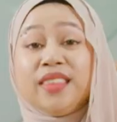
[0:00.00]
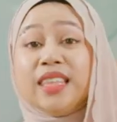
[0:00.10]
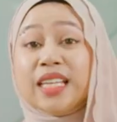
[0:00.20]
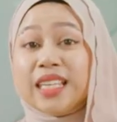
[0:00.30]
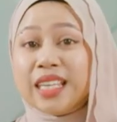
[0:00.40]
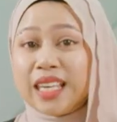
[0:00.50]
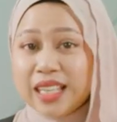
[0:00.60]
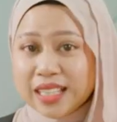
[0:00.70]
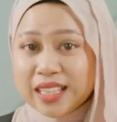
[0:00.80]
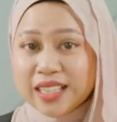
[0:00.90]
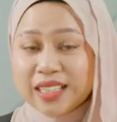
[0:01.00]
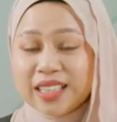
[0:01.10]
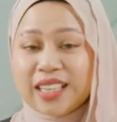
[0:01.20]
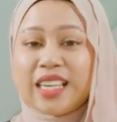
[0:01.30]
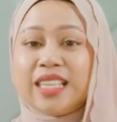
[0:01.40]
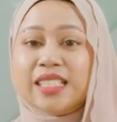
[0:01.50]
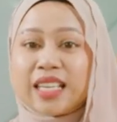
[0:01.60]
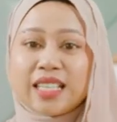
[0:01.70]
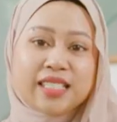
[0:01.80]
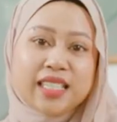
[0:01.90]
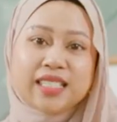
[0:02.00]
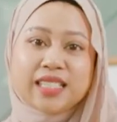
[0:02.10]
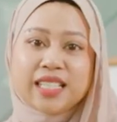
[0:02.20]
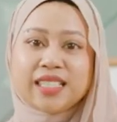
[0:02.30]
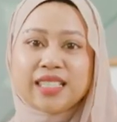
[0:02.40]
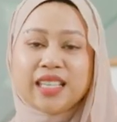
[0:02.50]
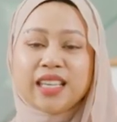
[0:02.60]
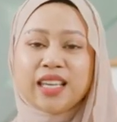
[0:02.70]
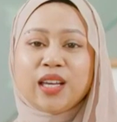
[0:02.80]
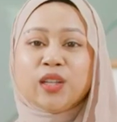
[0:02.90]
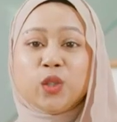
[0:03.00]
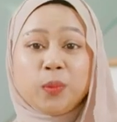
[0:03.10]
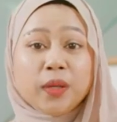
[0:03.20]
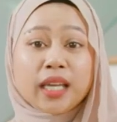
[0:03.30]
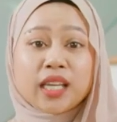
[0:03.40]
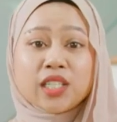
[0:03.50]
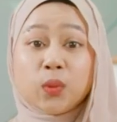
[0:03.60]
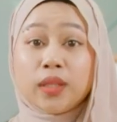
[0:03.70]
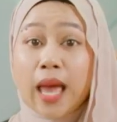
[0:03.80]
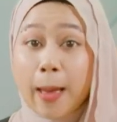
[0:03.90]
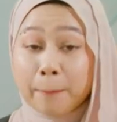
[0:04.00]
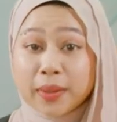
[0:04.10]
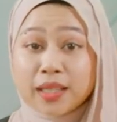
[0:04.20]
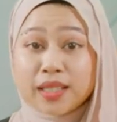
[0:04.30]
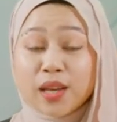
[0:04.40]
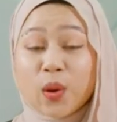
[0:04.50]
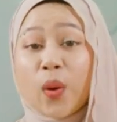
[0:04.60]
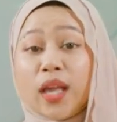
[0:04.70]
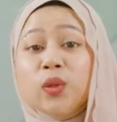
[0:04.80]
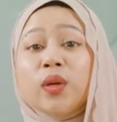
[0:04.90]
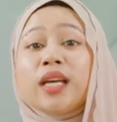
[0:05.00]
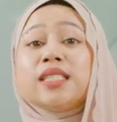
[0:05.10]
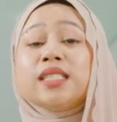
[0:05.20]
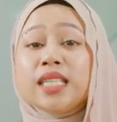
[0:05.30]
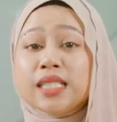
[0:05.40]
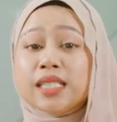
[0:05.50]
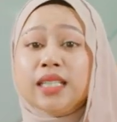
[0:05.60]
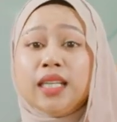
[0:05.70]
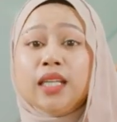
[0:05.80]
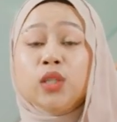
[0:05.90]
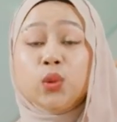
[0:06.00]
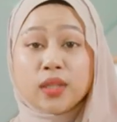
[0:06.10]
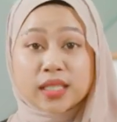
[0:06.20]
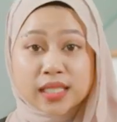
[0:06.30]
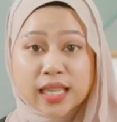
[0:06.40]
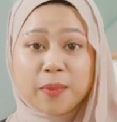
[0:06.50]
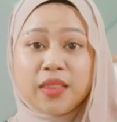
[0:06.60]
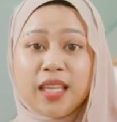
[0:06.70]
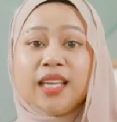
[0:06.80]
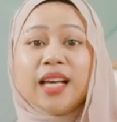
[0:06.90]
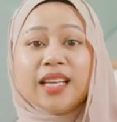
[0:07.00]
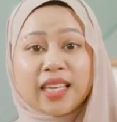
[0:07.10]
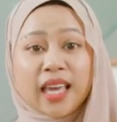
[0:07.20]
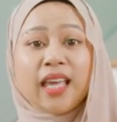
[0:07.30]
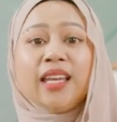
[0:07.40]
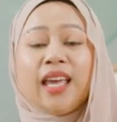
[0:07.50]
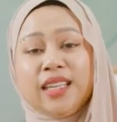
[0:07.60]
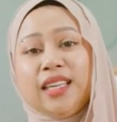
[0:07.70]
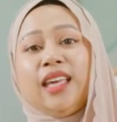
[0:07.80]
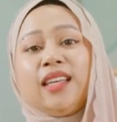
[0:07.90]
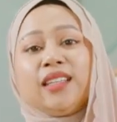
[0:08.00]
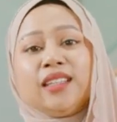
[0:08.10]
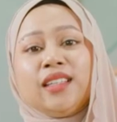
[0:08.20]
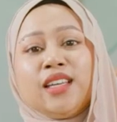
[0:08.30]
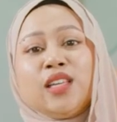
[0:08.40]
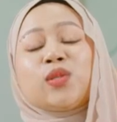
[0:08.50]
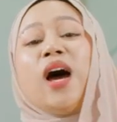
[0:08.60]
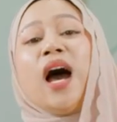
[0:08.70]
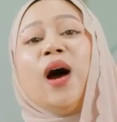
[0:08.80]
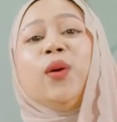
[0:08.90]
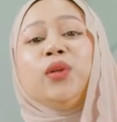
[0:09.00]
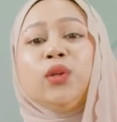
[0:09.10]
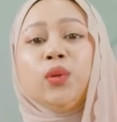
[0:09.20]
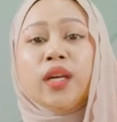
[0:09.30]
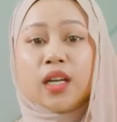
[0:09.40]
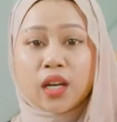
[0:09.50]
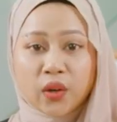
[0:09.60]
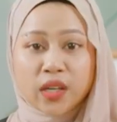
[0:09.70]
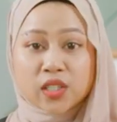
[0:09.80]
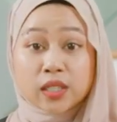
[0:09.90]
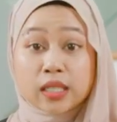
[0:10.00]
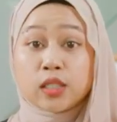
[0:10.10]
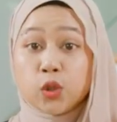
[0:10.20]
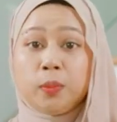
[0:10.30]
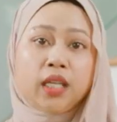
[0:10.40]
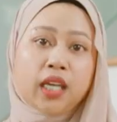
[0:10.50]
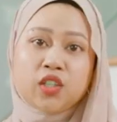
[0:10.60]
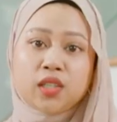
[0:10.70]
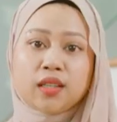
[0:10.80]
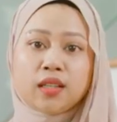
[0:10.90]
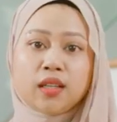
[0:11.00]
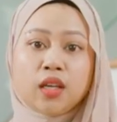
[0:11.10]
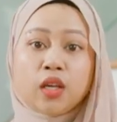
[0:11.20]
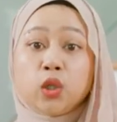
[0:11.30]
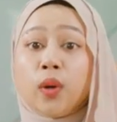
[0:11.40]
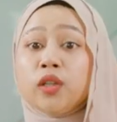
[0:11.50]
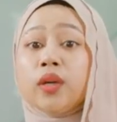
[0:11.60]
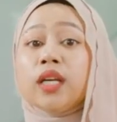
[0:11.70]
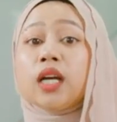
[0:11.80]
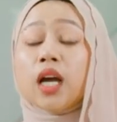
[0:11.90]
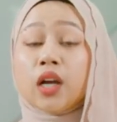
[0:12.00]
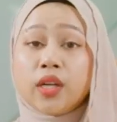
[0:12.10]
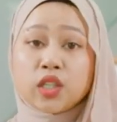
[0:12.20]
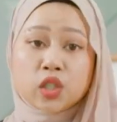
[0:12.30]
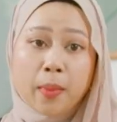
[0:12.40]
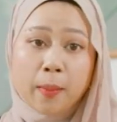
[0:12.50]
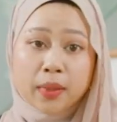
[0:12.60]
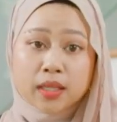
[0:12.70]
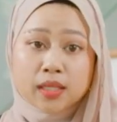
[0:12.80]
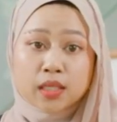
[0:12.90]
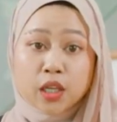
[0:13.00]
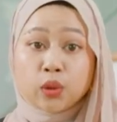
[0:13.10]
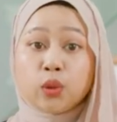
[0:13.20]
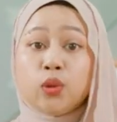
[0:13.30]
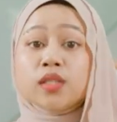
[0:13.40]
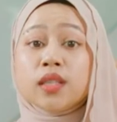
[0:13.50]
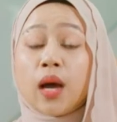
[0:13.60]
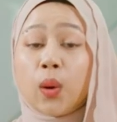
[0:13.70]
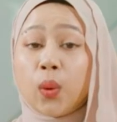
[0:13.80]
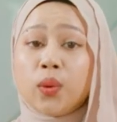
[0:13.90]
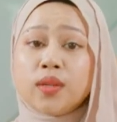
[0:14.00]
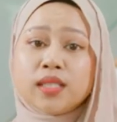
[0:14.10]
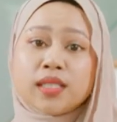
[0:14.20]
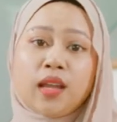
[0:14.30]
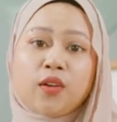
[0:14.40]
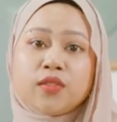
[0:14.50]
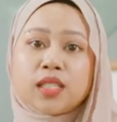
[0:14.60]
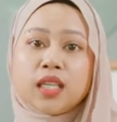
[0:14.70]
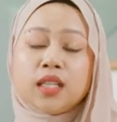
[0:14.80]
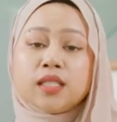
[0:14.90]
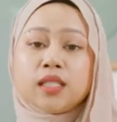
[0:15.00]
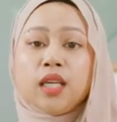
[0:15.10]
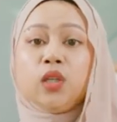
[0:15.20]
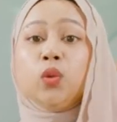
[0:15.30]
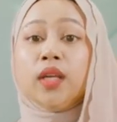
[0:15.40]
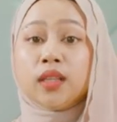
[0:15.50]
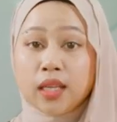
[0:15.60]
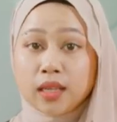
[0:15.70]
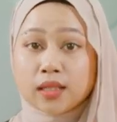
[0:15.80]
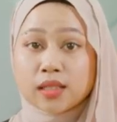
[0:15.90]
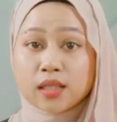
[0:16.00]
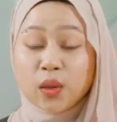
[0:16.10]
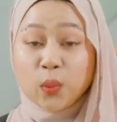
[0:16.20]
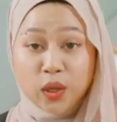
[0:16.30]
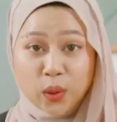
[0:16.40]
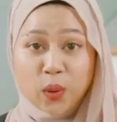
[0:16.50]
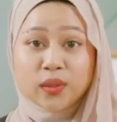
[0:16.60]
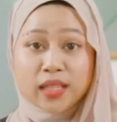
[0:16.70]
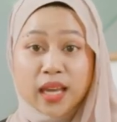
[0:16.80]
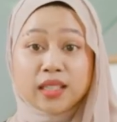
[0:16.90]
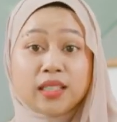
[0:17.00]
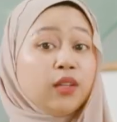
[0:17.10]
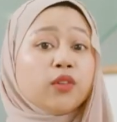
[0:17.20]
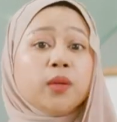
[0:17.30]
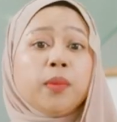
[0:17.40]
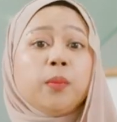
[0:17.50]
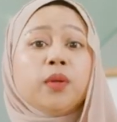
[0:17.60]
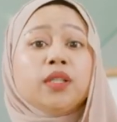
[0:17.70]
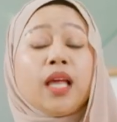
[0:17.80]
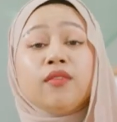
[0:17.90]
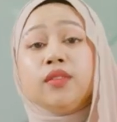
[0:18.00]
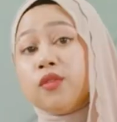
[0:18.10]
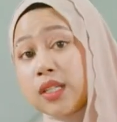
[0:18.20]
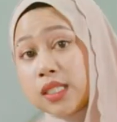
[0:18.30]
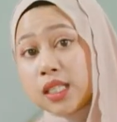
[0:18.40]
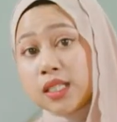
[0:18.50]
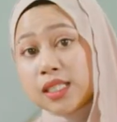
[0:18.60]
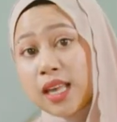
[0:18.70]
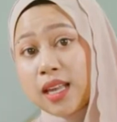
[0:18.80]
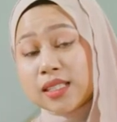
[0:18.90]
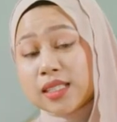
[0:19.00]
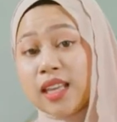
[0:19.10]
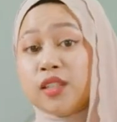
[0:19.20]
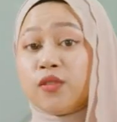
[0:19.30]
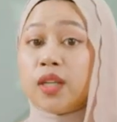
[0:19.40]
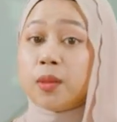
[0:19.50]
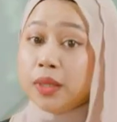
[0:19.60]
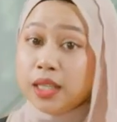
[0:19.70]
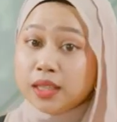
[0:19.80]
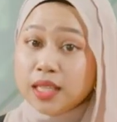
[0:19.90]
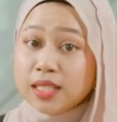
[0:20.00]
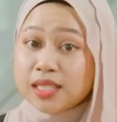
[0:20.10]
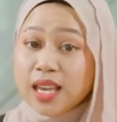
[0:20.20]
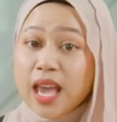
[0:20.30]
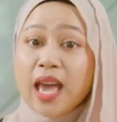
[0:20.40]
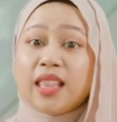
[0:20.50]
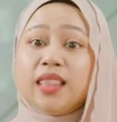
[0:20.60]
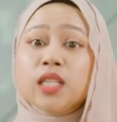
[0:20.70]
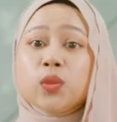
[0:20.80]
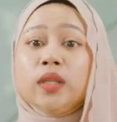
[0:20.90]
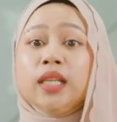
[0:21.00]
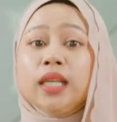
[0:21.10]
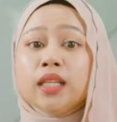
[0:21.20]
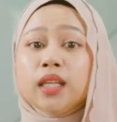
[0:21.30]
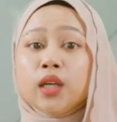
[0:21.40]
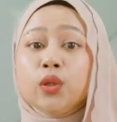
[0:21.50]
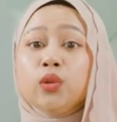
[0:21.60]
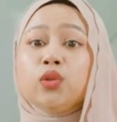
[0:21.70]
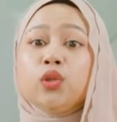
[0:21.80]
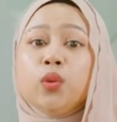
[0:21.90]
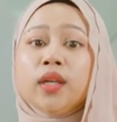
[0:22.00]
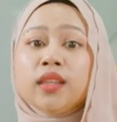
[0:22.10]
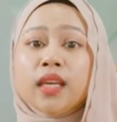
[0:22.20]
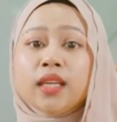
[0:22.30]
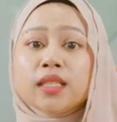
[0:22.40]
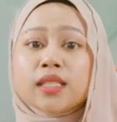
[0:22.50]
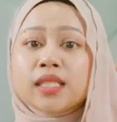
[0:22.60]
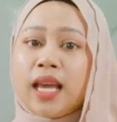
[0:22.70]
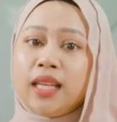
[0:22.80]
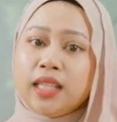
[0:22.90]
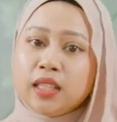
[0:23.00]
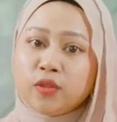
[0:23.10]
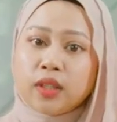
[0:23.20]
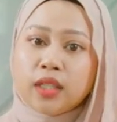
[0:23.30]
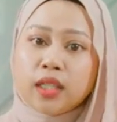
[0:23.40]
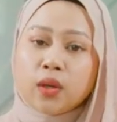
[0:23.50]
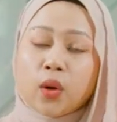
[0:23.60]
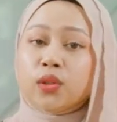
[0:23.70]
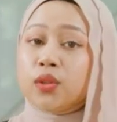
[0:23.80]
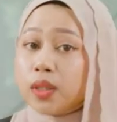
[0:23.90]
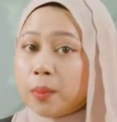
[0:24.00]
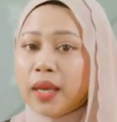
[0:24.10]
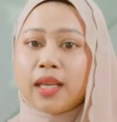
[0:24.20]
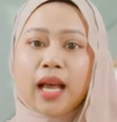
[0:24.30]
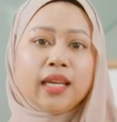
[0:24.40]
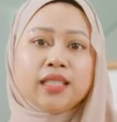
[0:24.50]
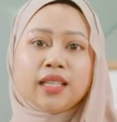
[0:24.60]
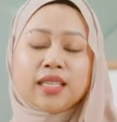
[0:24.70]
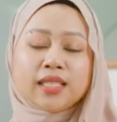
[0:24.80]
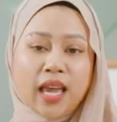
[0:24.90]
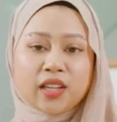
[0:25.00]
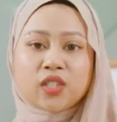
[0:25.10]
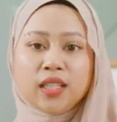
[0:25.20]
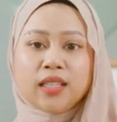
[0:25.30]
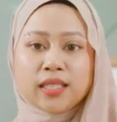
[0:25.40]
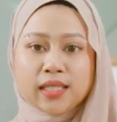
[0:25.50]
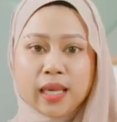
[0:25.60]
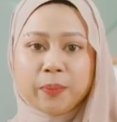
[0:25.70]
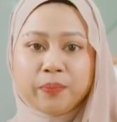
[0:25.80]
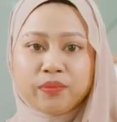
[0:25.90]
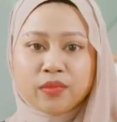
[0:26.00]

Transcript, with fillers: The key here is consistency. Duplication will happen when you consistently do the same thing again and again. So how do you encourage this duplication? You want to encourage your members to use their own set of skills in doing things. We know that different people have different skill sets and different abilities, and this will lead you to doing things slightly differently, although the main idea is actually the same.